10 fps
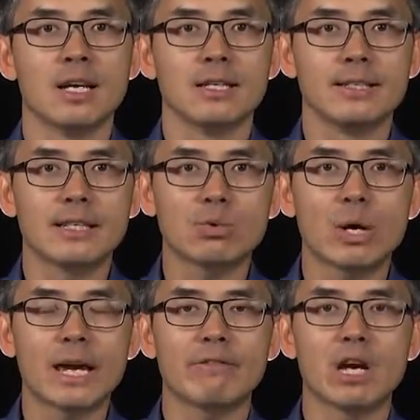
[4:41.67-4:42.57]
In this
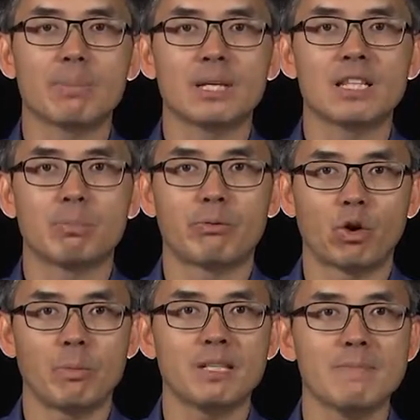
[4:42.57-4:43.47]
way, we obtain a
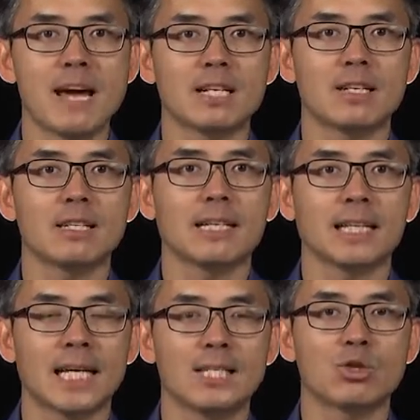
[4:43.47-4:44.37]
performance measure that
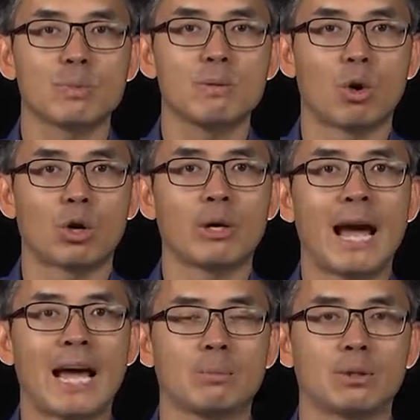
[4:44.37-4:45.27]
tends to be more
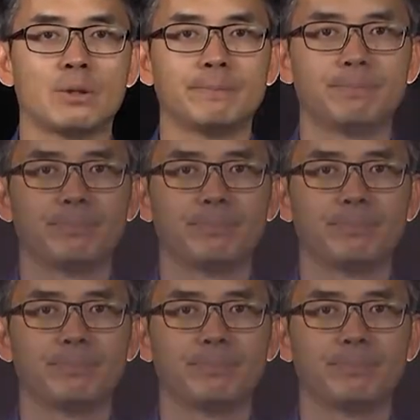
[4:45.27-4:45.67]
reliable.